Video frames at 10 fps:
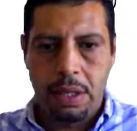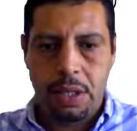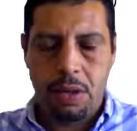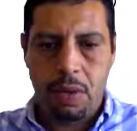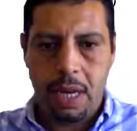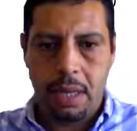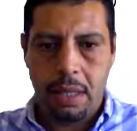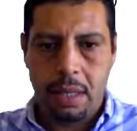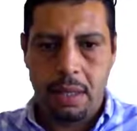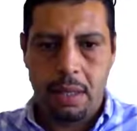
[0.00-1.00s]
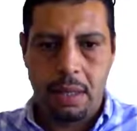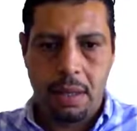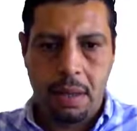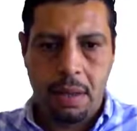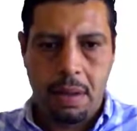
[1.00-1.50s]
squared
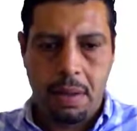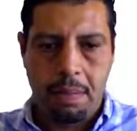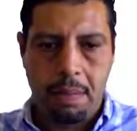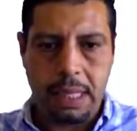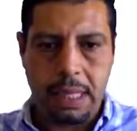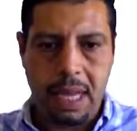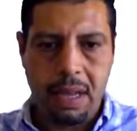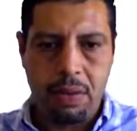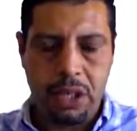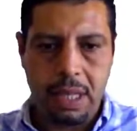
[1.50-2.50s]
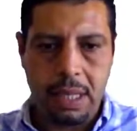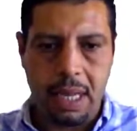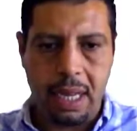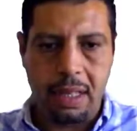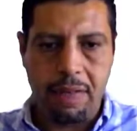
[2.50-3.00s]
plus k, which is
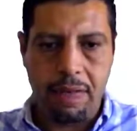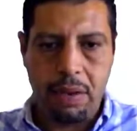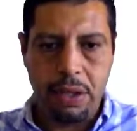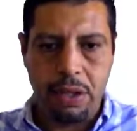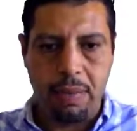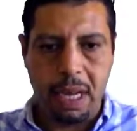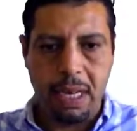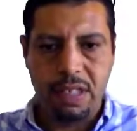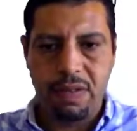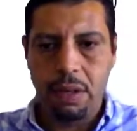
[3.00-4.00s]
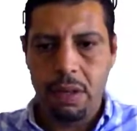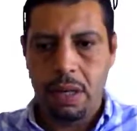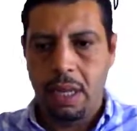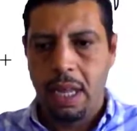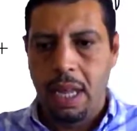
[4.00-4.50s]
negative 4, so minus 4.
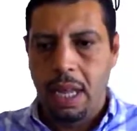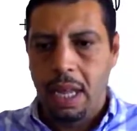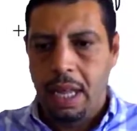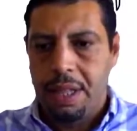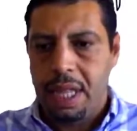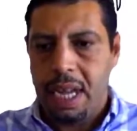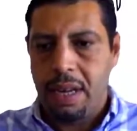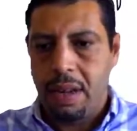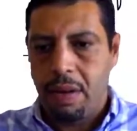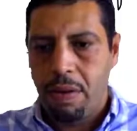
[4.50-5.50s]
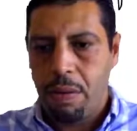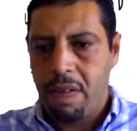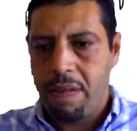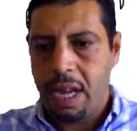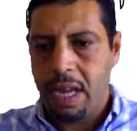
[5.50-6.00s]
Then
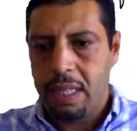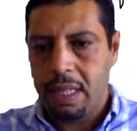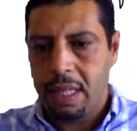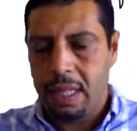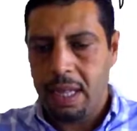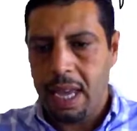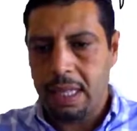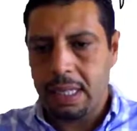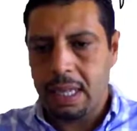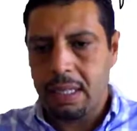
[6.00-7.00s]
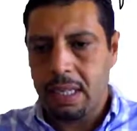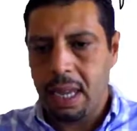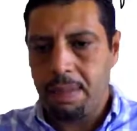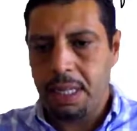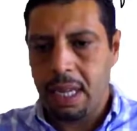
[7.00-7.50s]
we'll find the
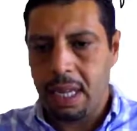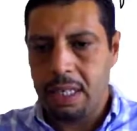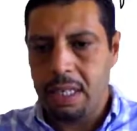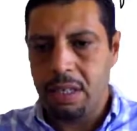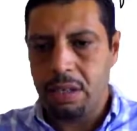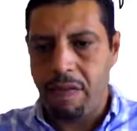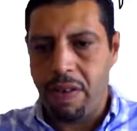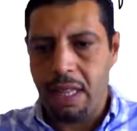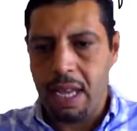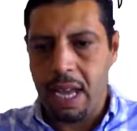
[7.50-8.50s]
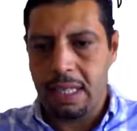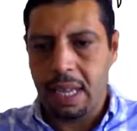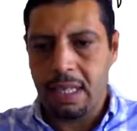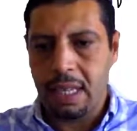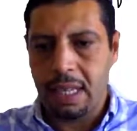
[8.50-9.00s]
x-intercepts, and here to find the
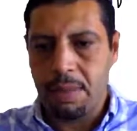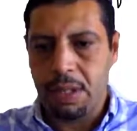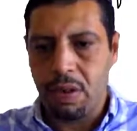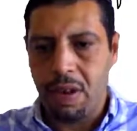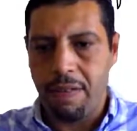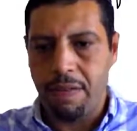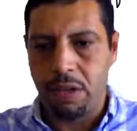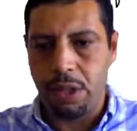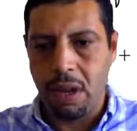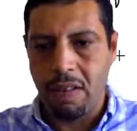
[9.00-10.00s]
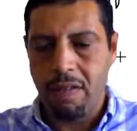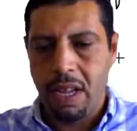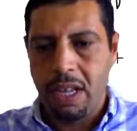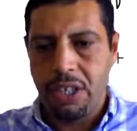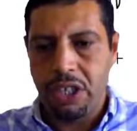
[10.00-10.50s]
x-intercepts you have to solve
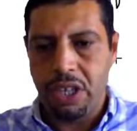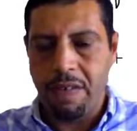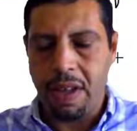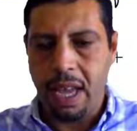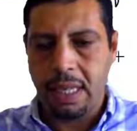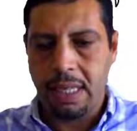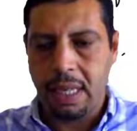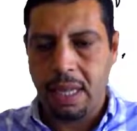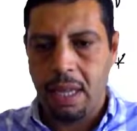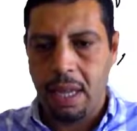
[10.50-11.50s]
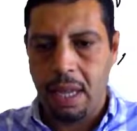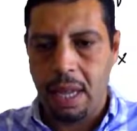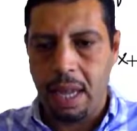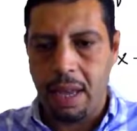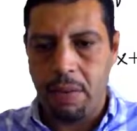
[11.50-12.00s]
g of x
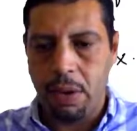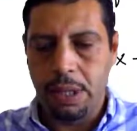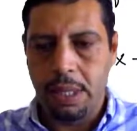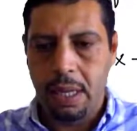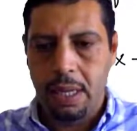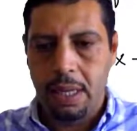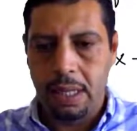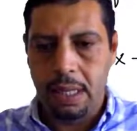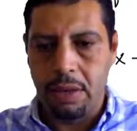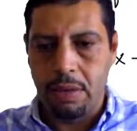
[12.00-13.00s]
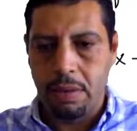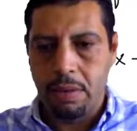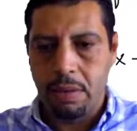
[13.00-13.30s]
equals 0.